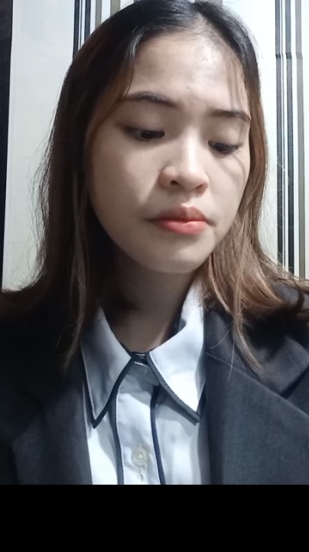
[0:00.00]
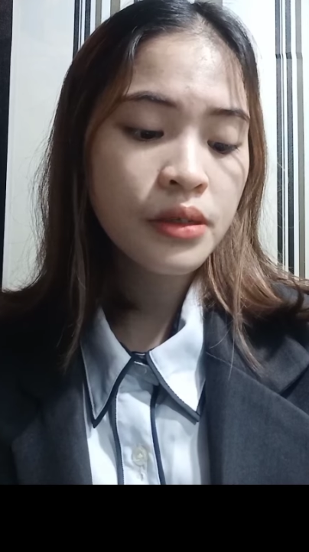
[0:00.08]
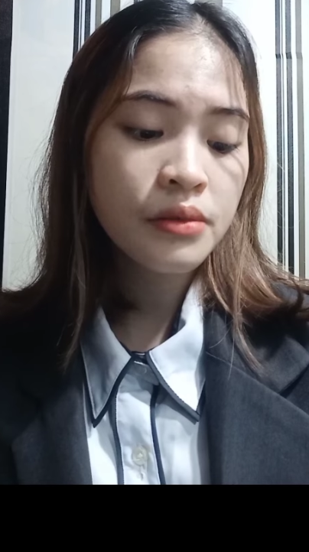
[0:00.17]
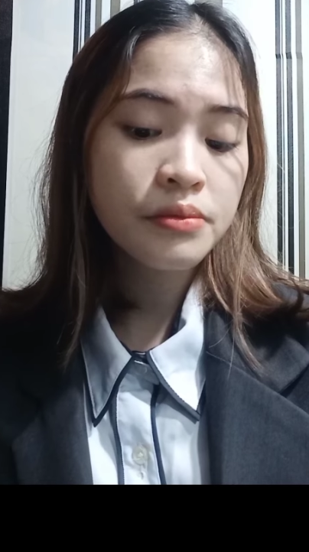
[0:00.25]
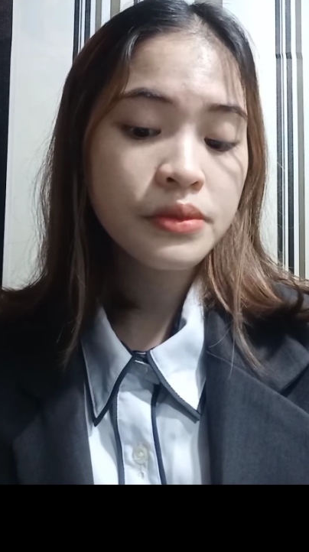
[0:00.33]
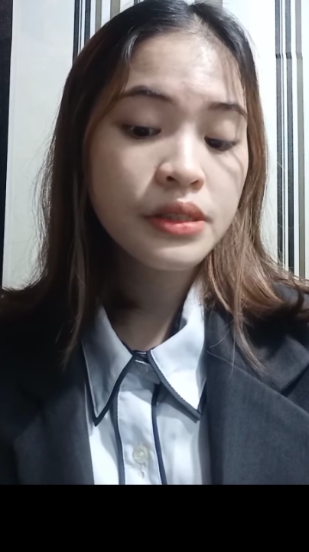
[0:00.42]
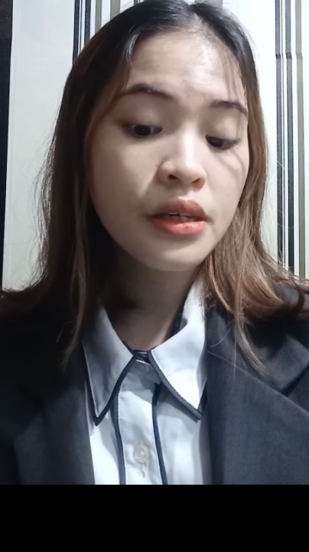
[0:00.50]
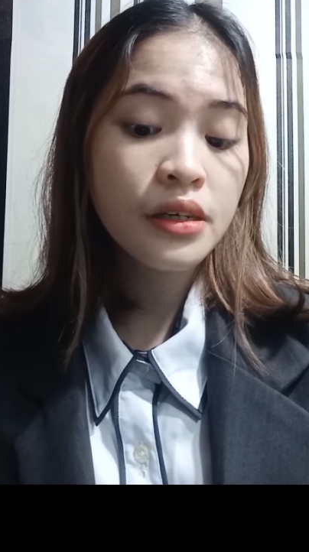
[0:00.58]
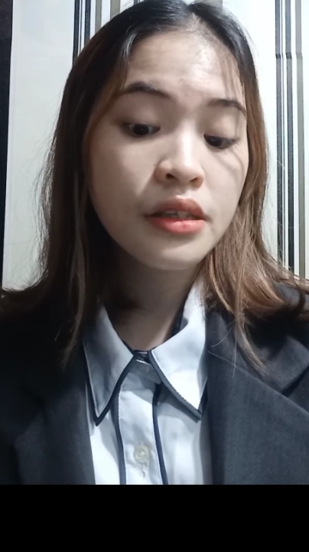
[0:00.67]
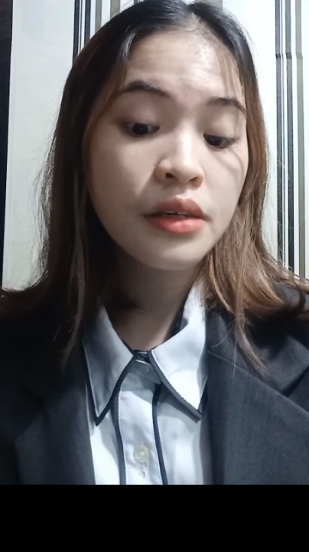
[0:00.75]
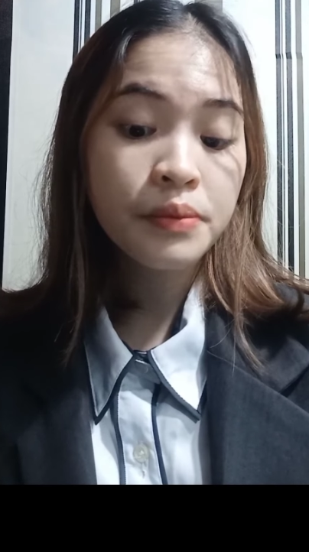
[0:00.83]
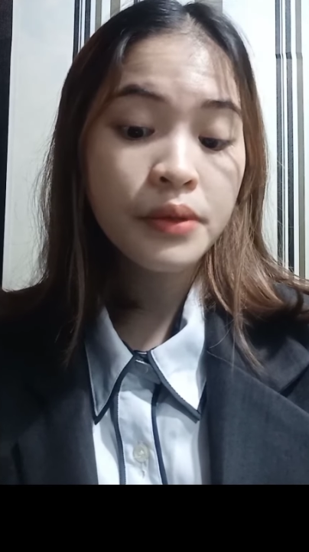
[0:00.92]

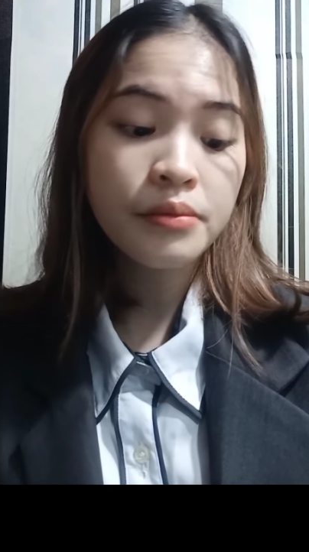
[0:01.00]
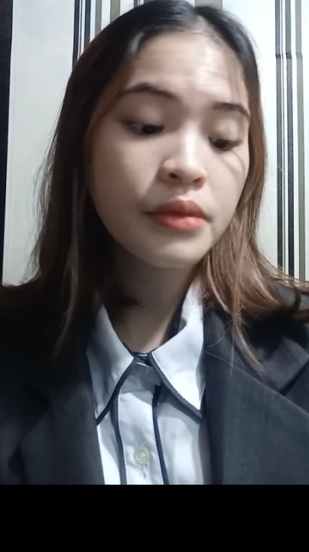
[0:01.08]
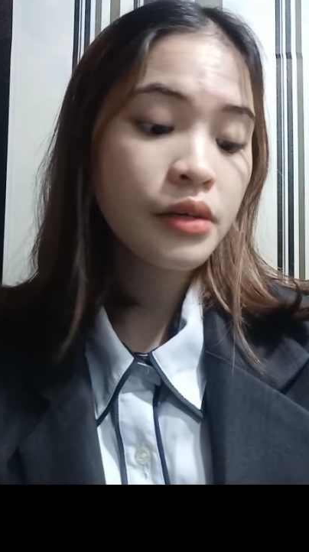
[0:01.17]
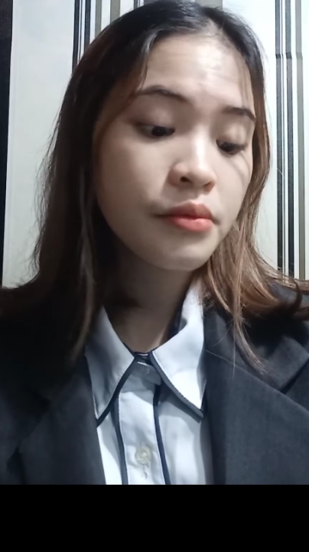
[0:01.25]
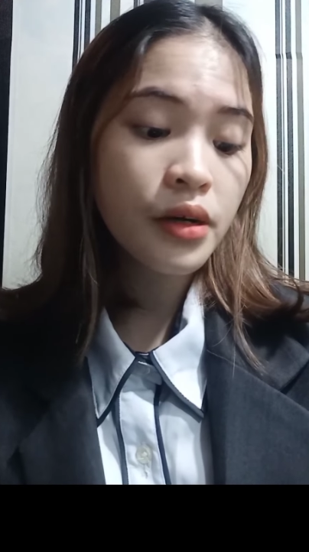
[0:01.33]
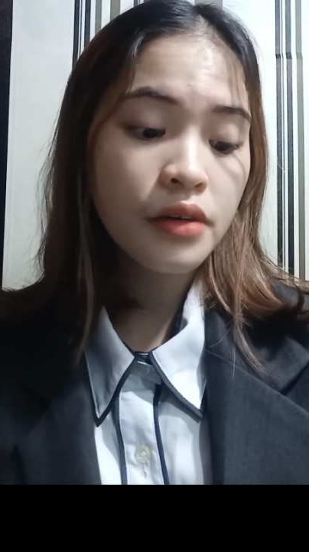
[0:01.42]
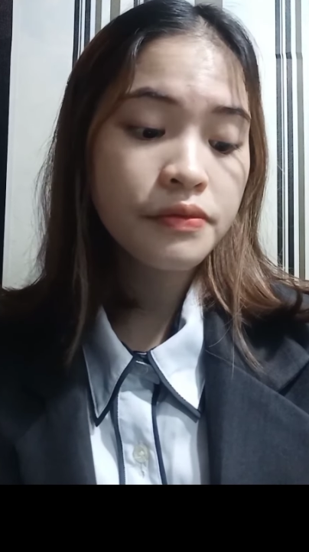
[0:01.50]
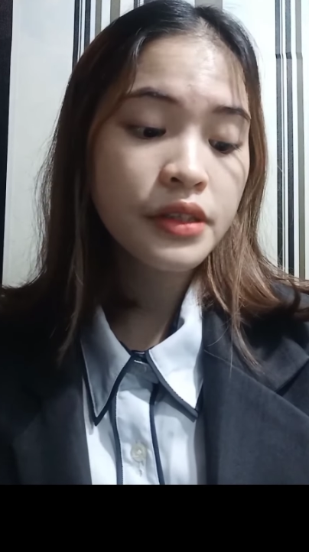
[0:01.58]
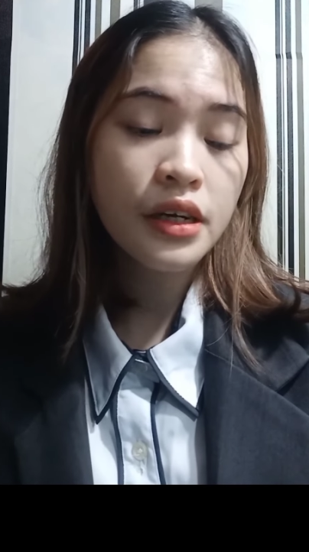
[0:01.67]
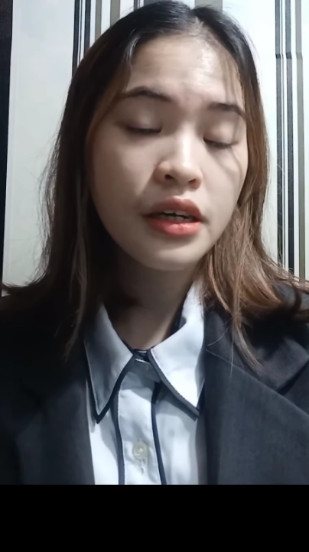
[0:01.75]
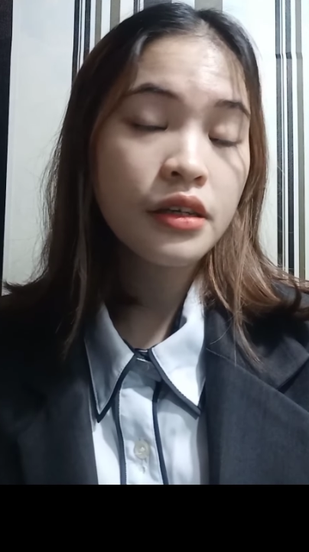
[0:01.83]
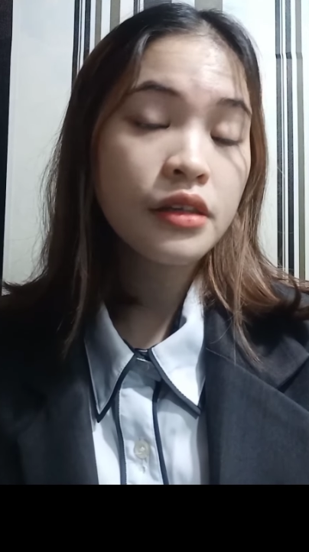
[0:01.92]
the problem of
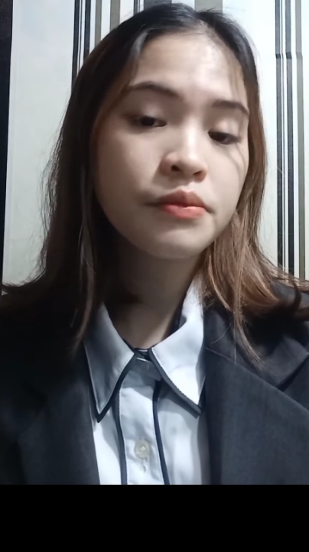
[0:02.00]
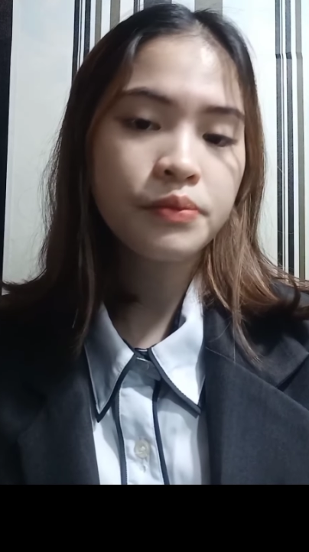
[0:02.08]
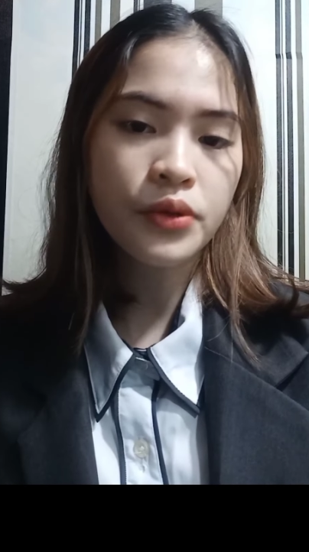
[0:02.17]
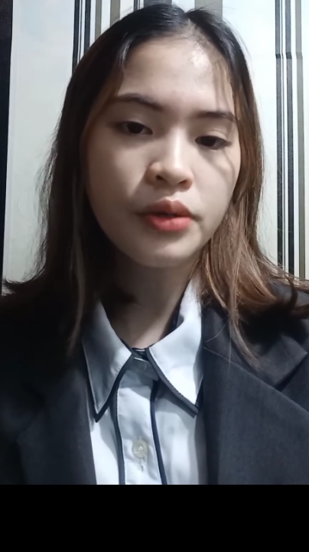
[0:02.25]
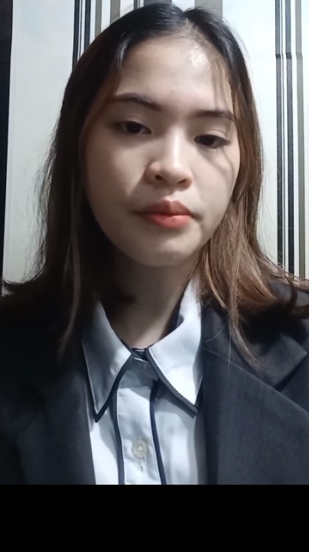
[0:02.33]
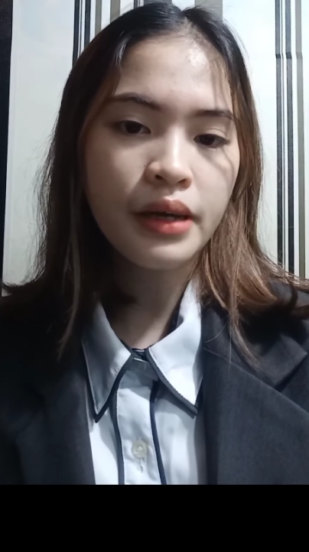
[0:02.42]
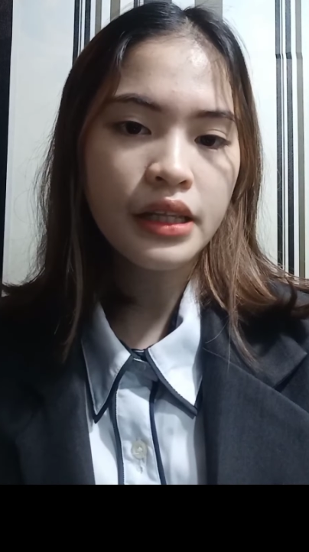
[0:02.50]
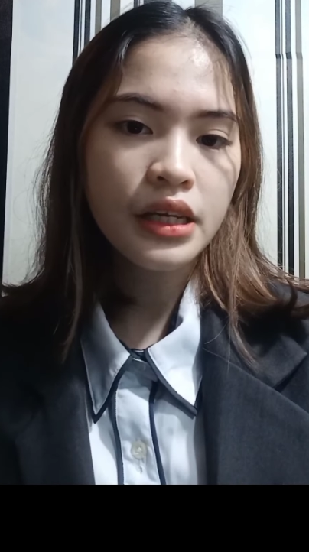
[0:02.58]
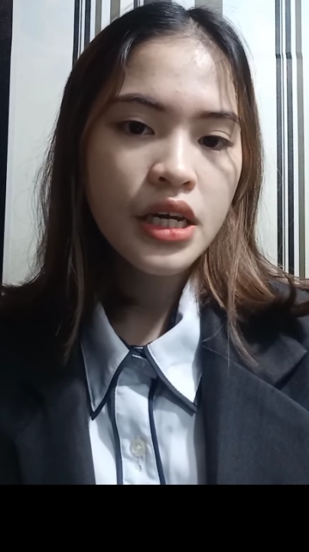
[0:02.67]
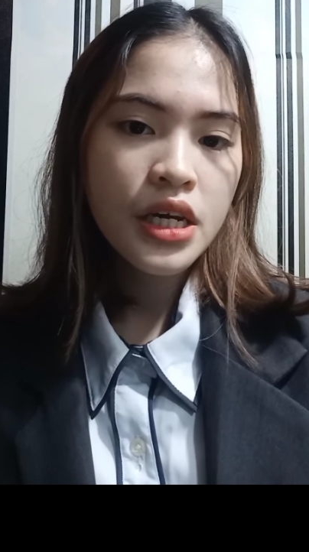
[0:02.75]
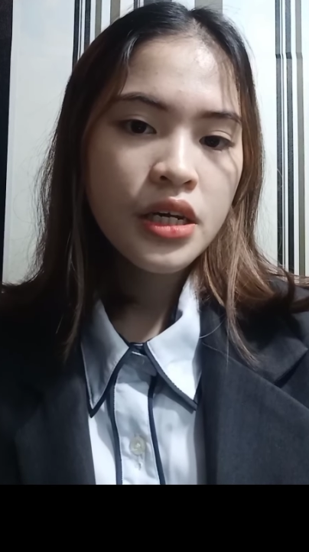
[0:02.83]
the unemployment.